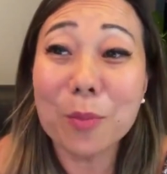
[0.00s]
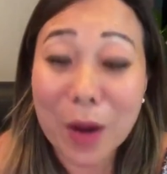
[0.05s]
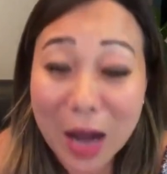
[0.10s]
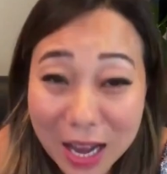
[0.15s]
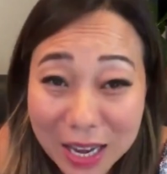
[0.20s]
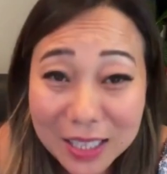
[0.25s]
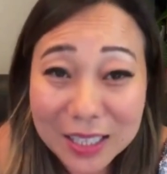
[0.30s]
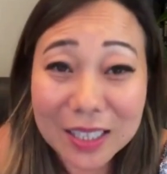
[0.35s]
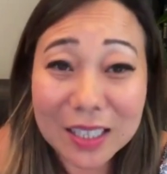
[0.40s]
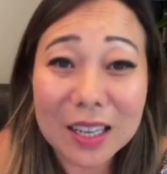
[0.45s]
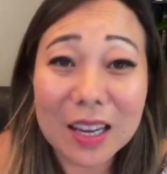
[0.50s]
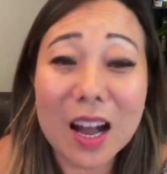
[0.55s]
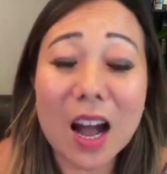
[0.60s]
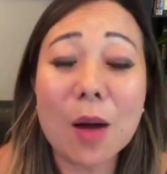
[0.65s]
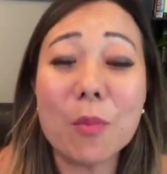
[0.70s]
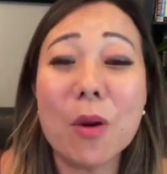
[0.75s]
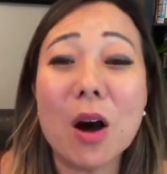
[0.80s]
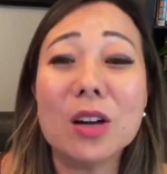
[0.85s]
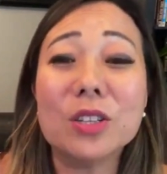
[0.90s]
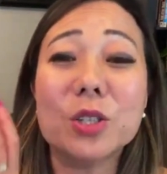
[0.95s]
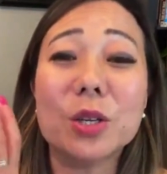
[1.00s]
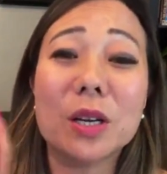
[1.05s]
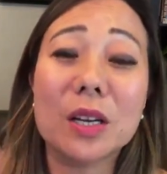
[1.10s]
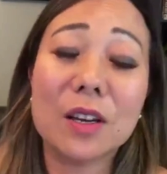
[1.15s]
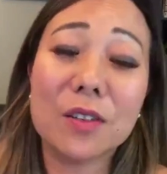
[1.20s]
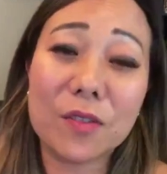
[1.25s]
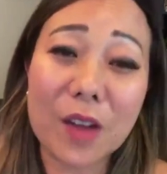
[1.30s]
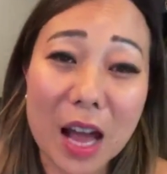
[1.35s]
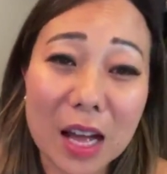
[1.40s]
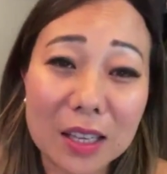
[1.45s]
But I'm also
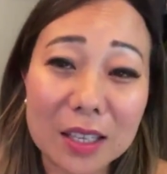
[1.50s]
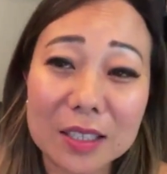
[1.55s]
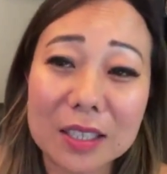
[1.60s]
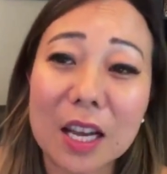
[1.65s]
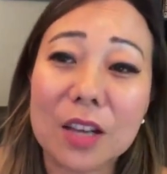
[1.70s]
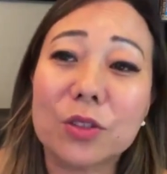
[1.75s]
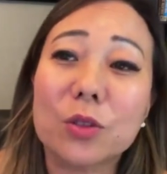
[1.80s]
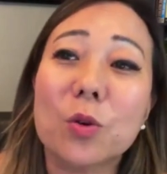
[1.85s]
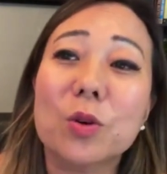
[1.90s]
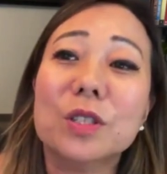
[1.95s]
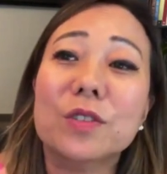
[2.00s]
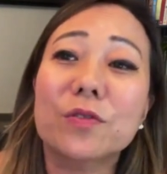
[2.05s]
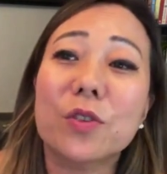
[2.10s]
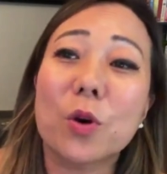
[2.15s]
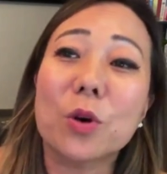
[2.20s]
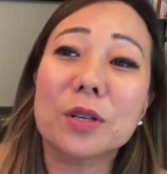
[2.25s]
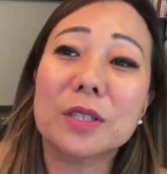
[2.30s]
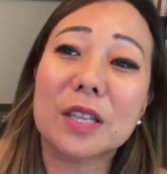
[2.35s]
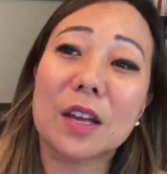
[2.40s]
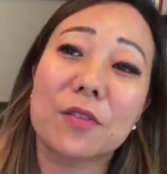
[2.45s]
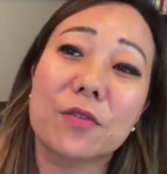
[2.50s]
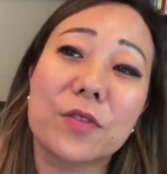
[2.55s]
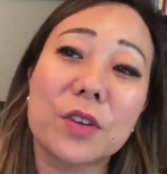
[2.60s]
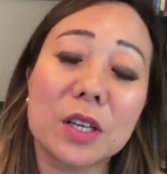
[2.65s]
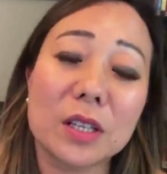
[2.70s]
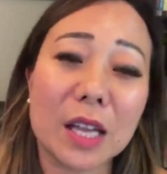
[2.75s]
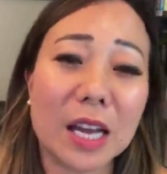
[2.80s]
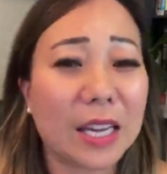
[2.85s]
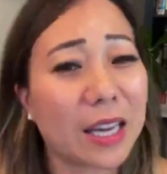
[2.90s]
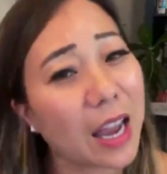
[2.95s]
going to validate those folks that
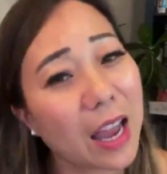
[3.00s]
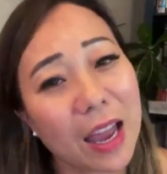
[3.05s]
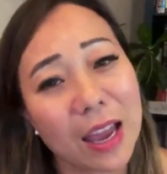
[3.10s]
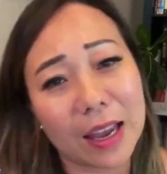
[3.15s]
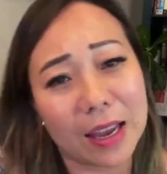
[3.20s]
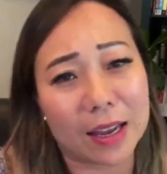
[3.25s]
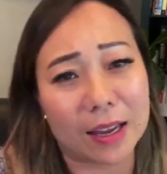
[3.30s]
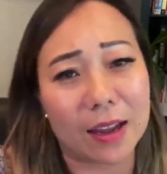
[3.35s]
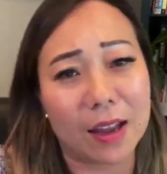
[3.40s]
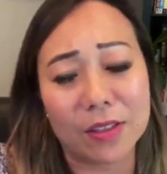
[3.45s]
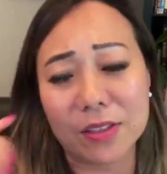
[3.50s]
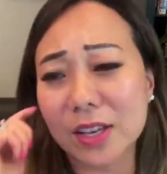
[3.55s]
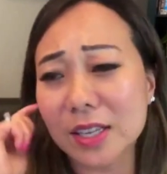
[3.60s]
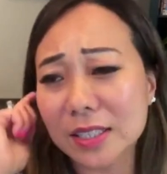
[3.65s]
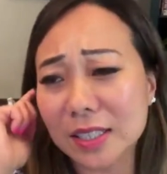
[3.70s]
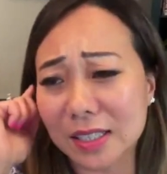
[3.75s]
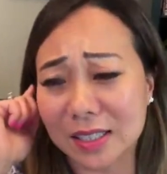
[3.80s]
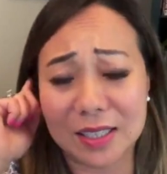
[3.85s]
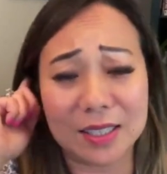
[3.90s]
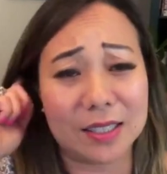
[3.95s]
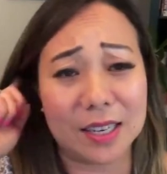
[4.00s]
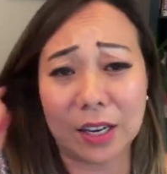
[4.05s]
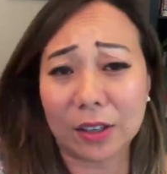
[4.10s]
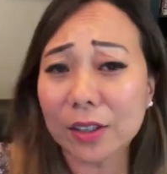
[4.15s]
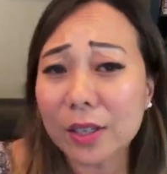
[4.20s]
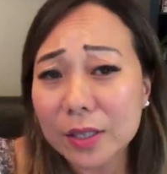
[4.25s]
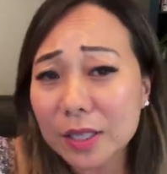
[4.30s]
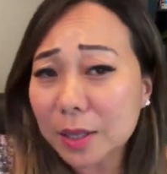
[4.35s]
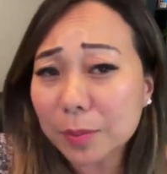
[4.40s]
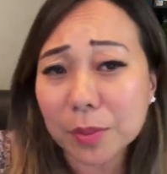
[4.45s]
feel like, hey, this is
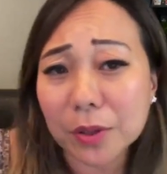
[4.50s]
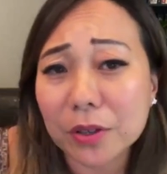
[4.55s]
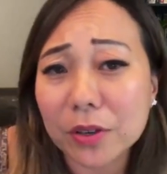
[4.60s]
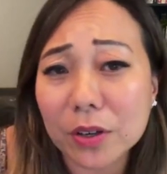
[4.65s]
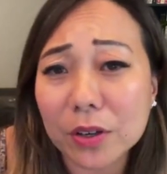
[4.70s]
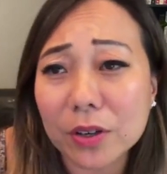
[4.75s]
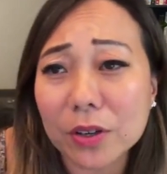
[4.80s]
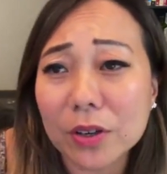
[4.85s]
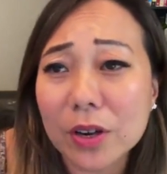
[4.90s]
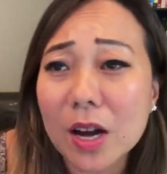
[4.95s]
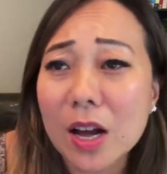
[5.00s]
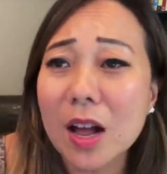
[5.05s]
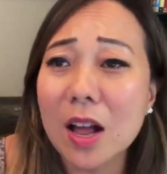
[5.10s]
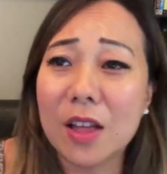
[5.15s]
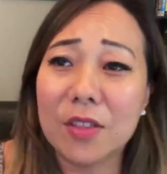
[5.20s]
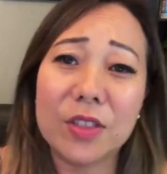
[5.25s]
stereotypical.